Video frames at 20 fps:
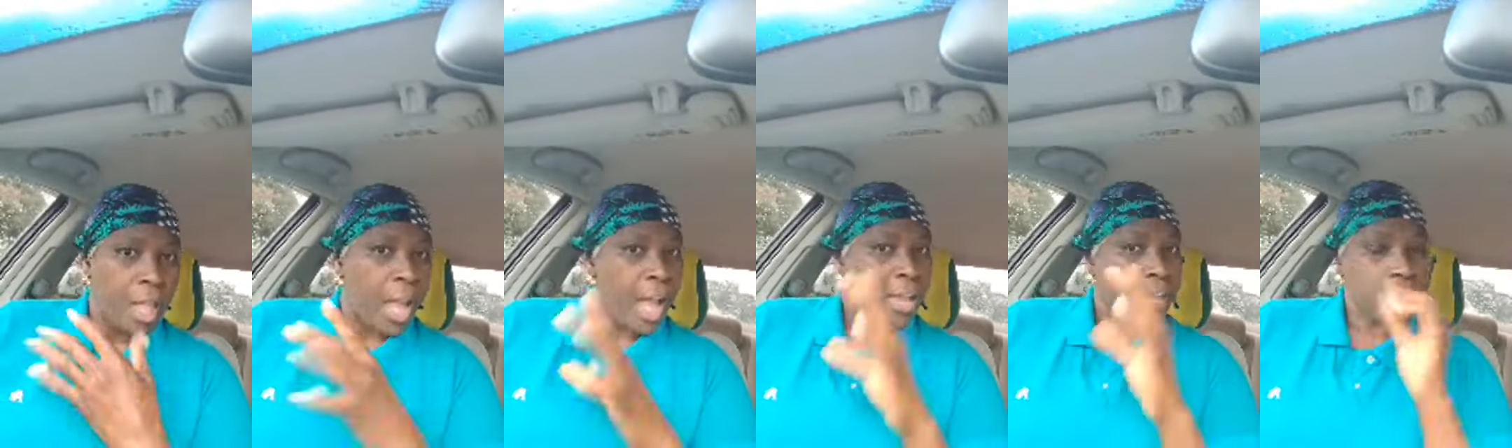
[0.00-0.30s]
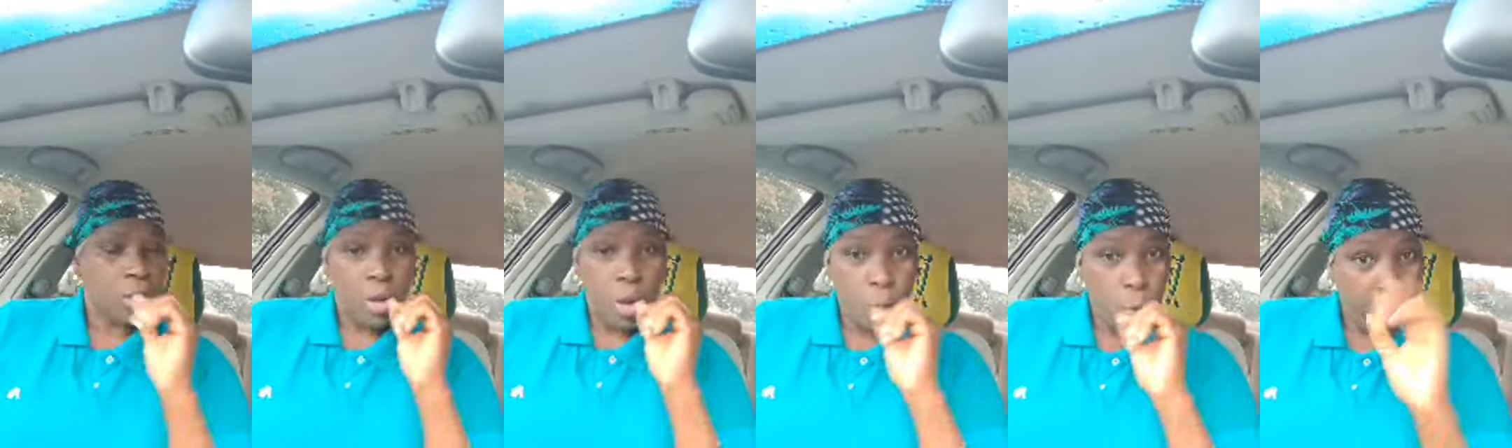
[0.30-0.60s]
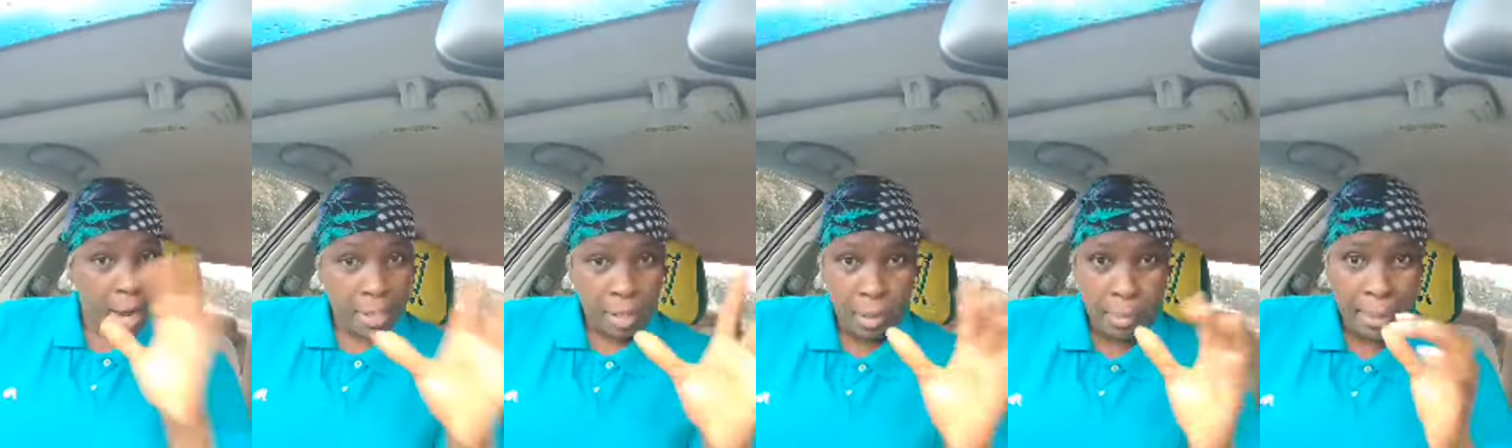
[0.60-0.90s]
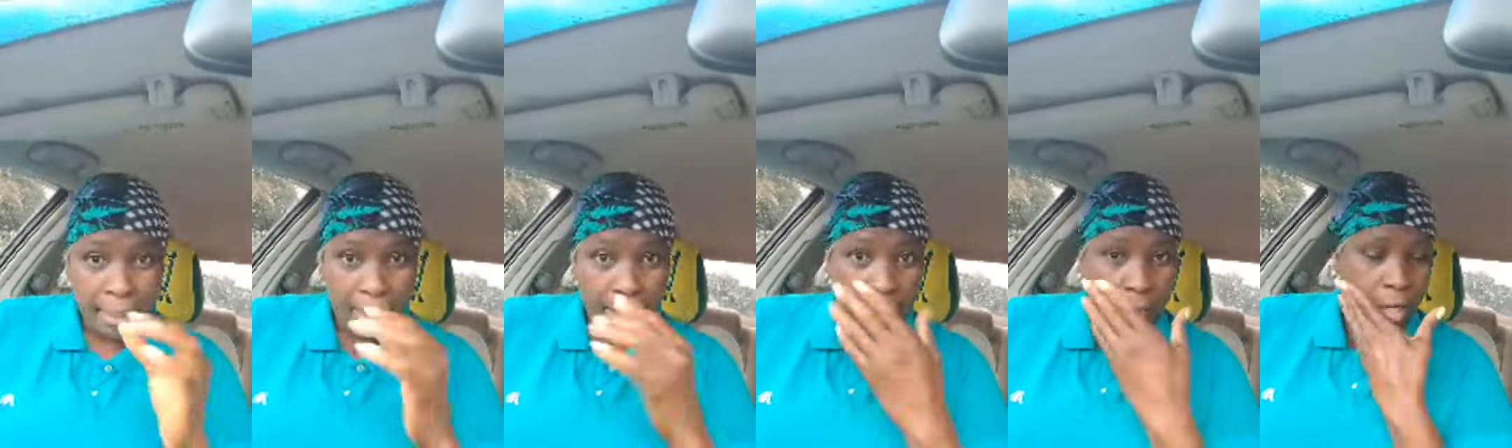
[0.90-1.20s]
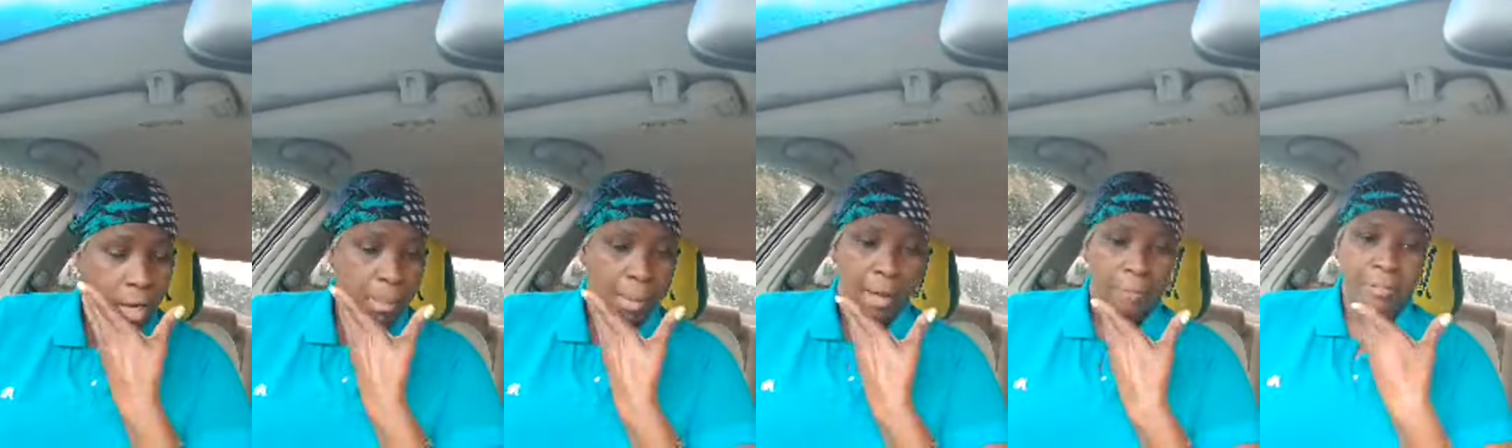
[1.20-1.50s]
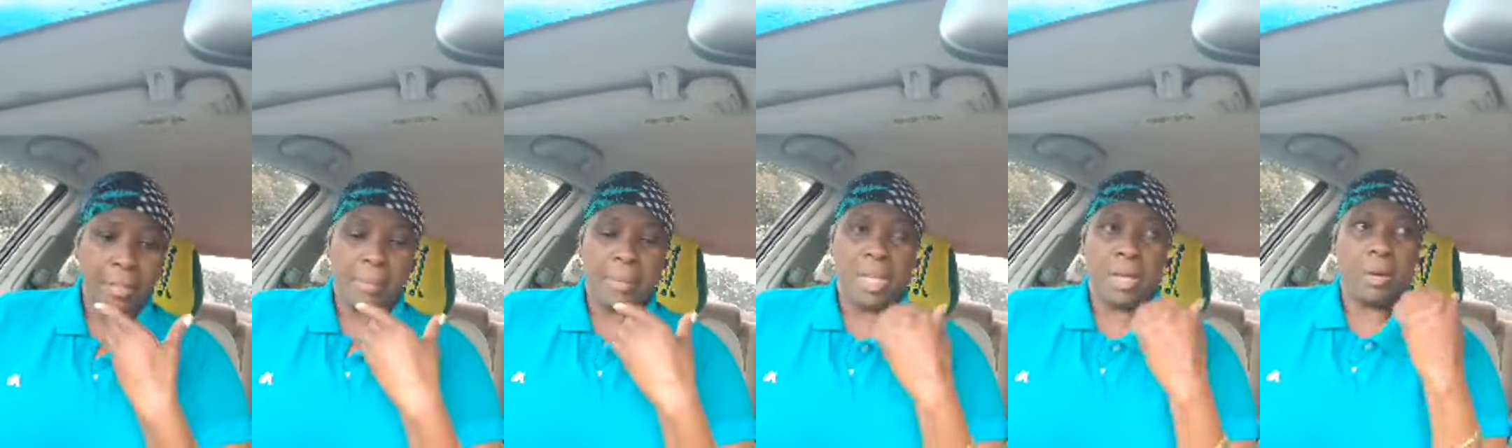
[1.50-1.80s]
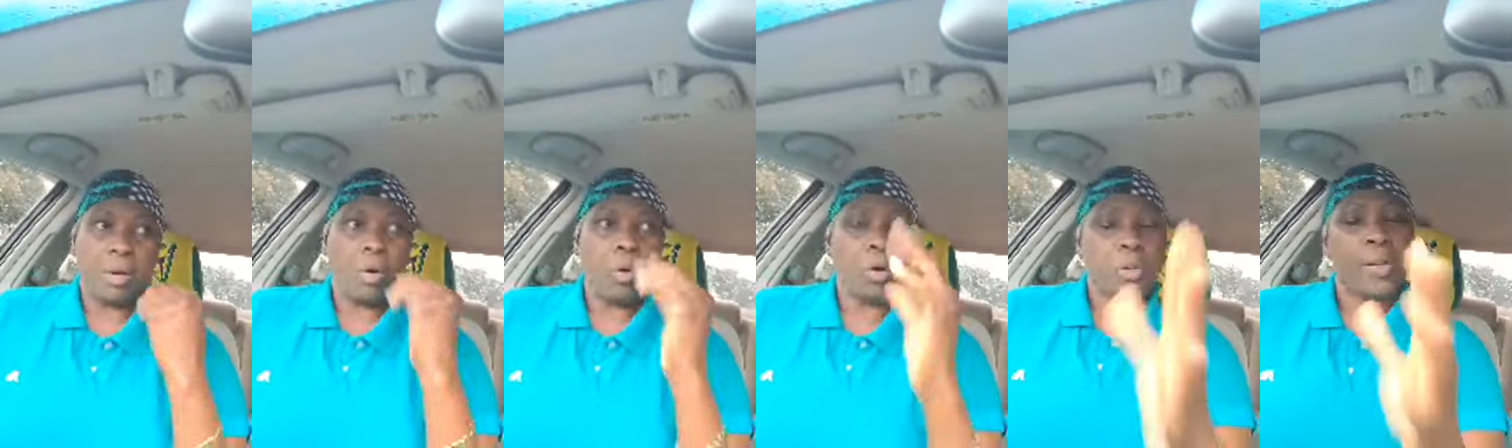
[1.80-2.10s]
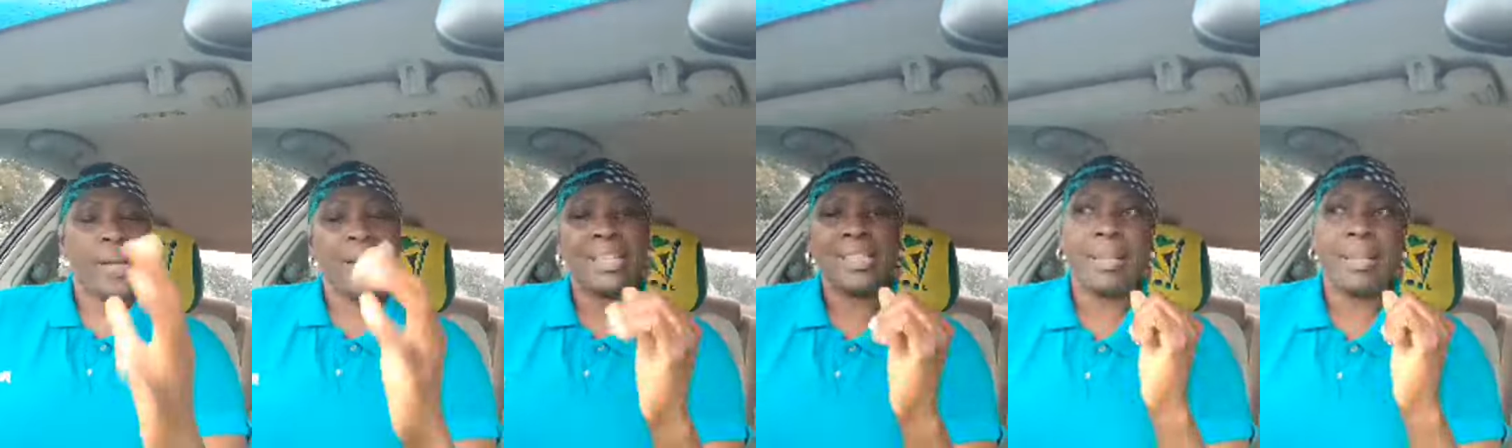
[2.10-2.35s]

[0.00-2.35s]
And you know why nobody can come after me? You know,